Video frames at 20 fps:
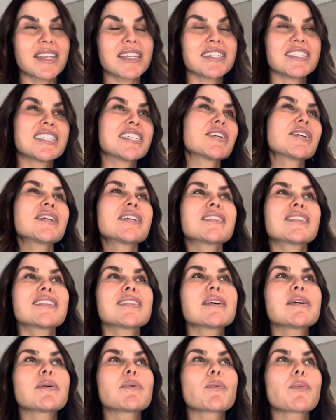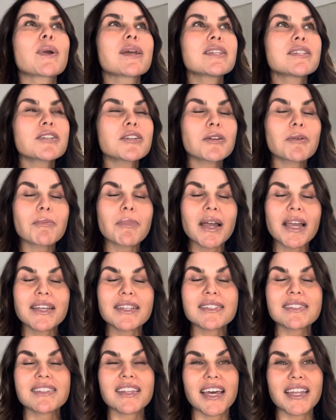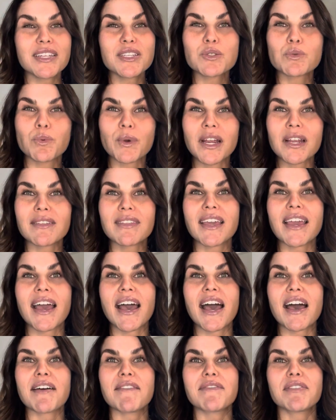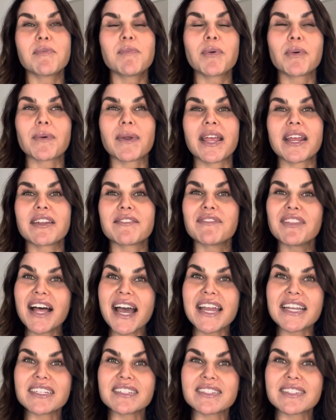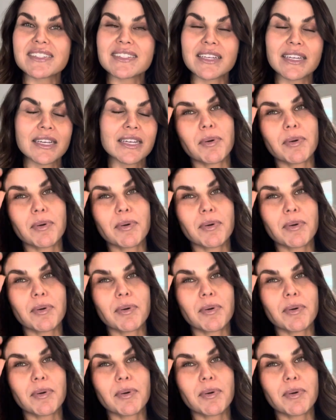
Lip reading: During the winter months, that is where they have the Parade of Lights.